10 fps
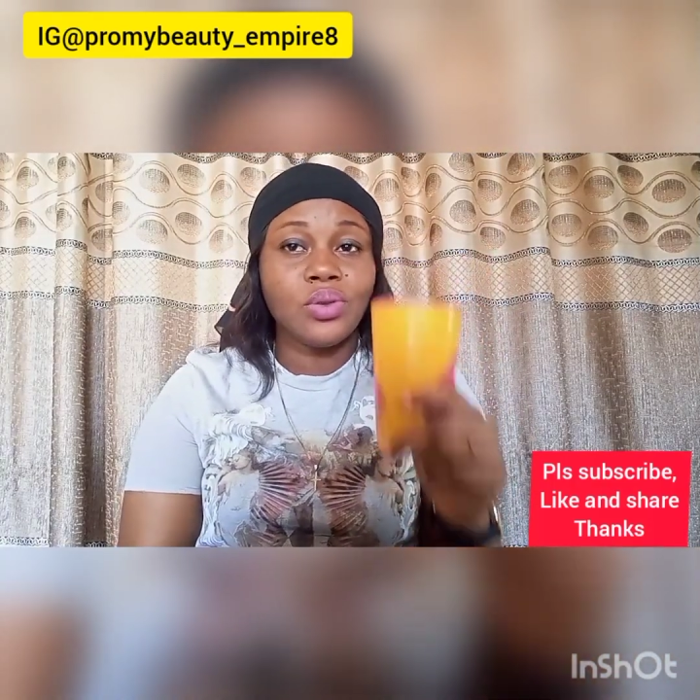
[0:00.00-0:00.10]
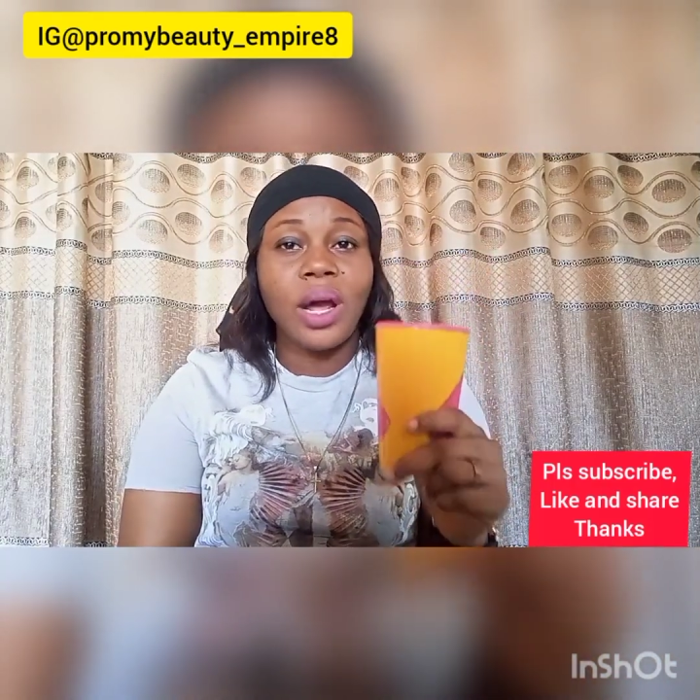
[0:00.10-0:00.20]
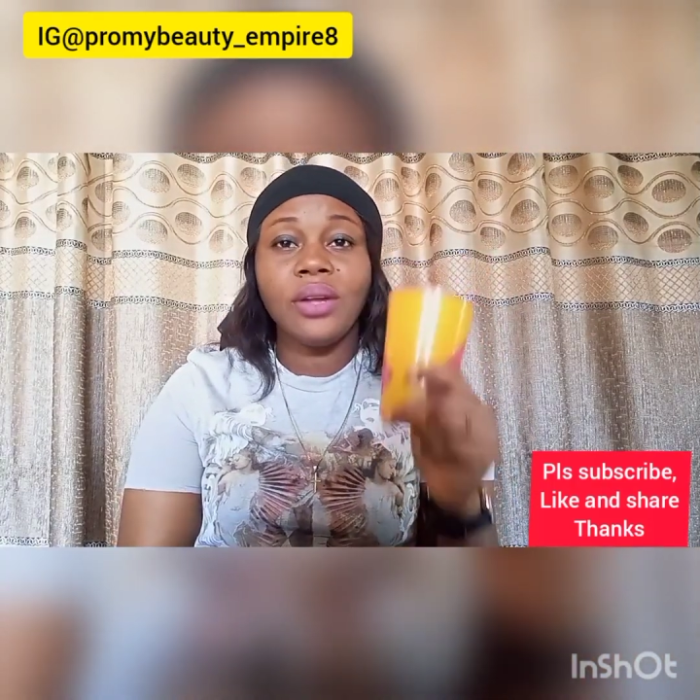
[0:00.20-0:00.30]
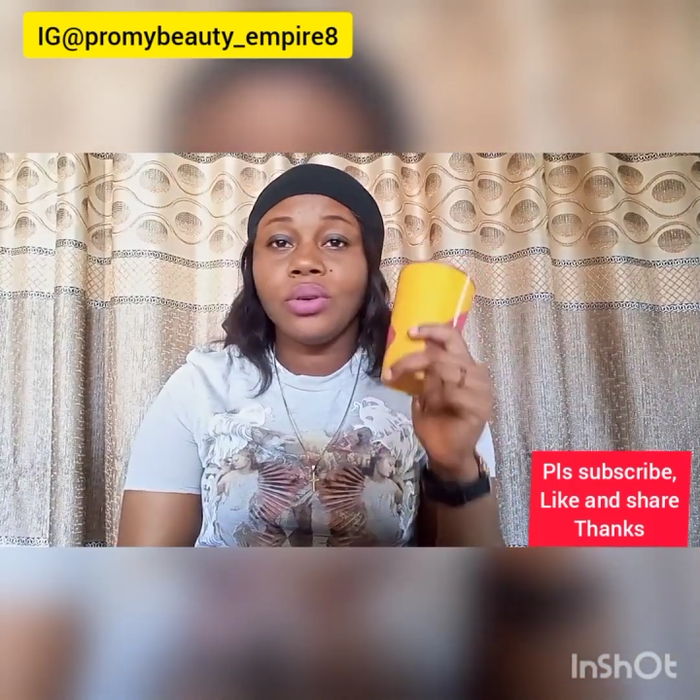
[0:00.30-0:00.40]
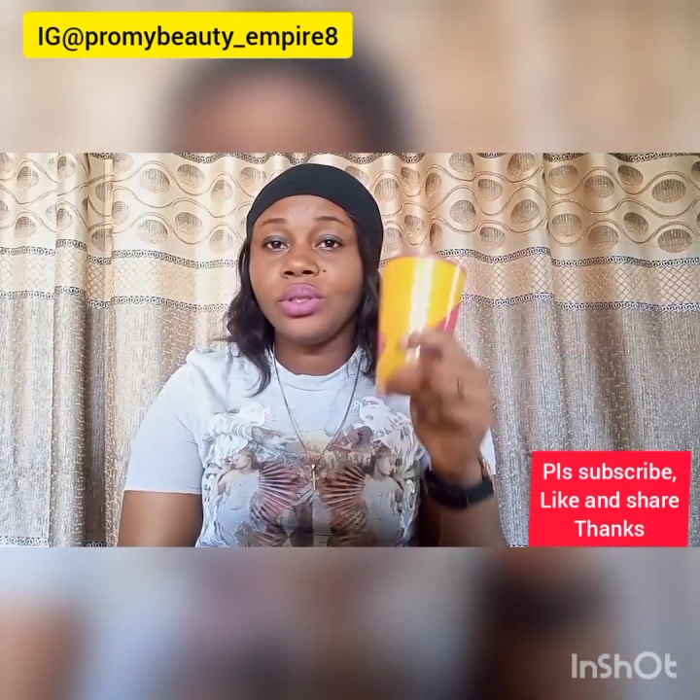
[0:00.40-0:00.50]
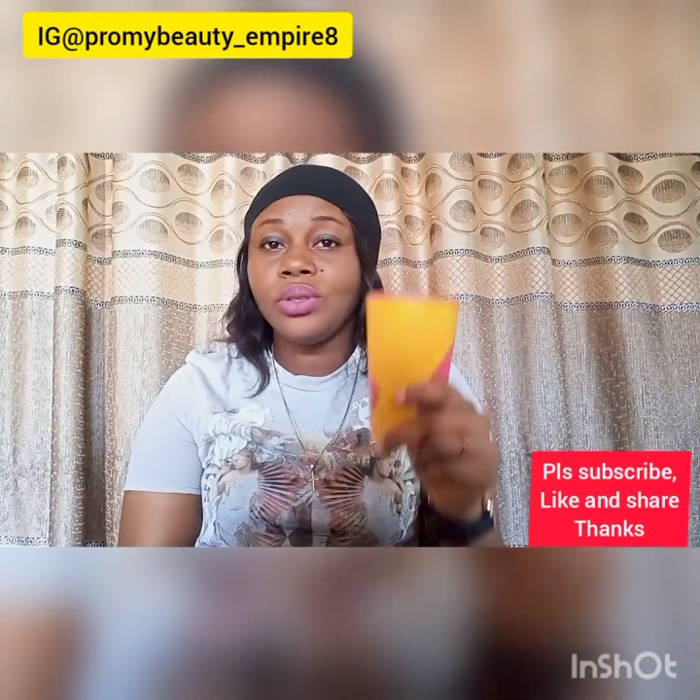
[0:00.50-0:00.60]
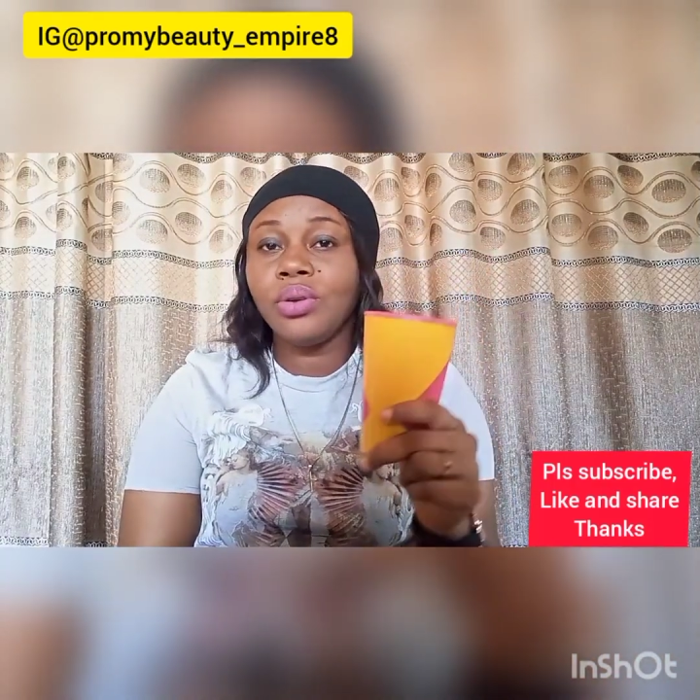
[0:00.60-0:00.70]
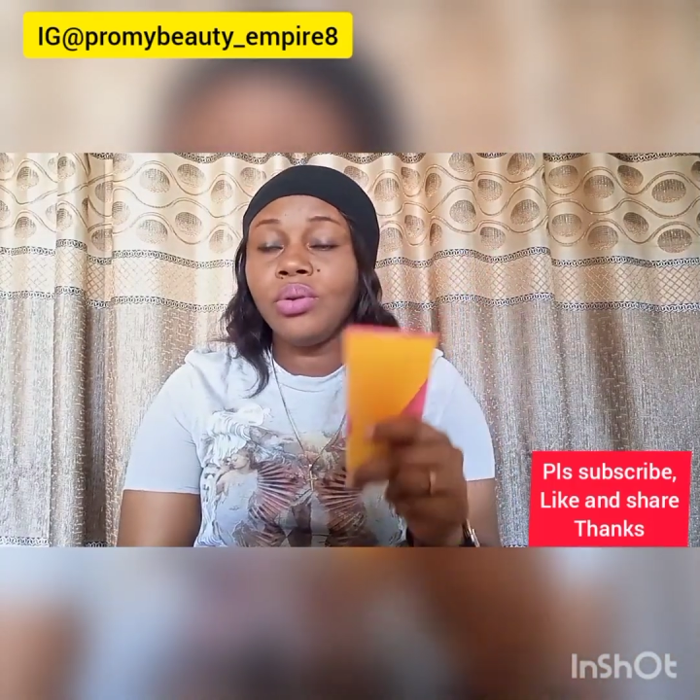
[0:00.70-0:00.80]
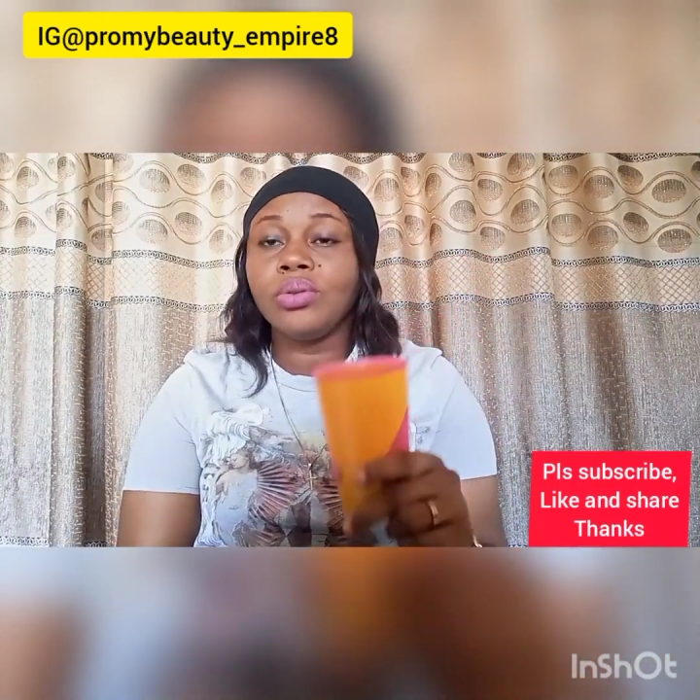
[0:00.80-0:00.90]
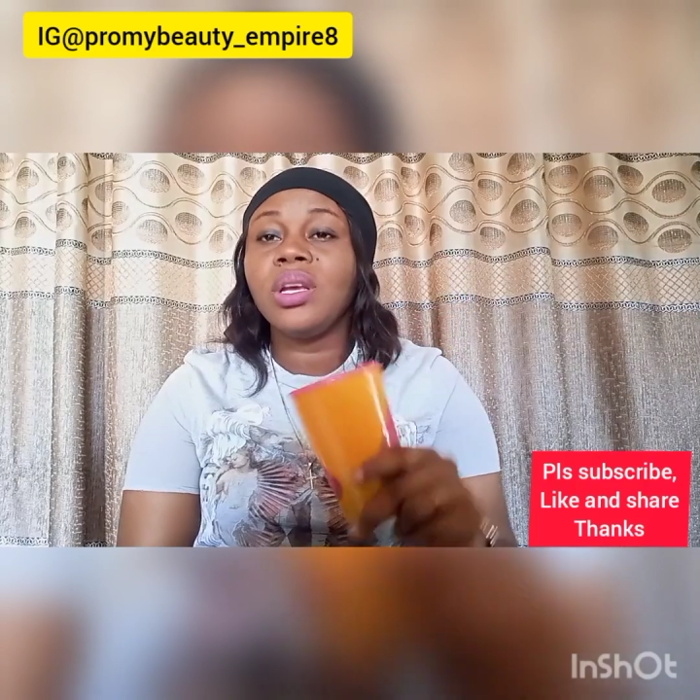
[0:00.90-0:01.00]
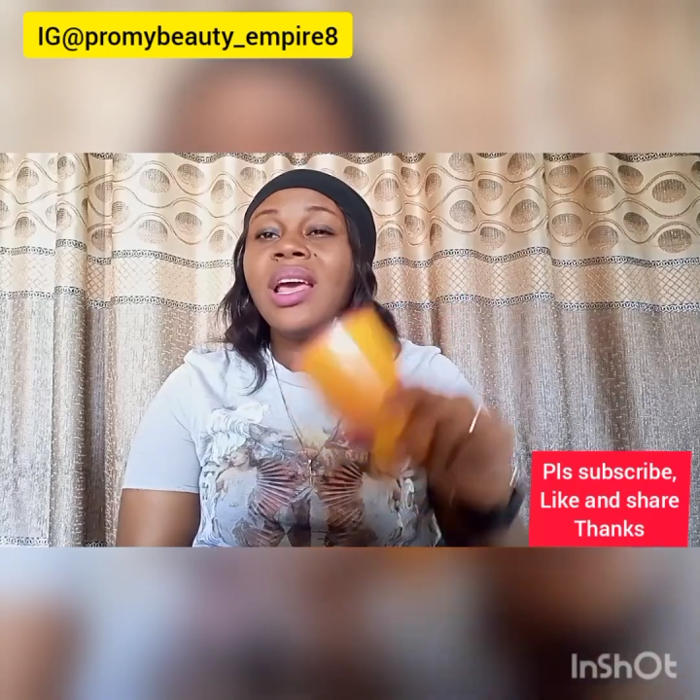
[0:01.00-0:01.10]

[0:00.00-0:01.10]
dried on the clothes,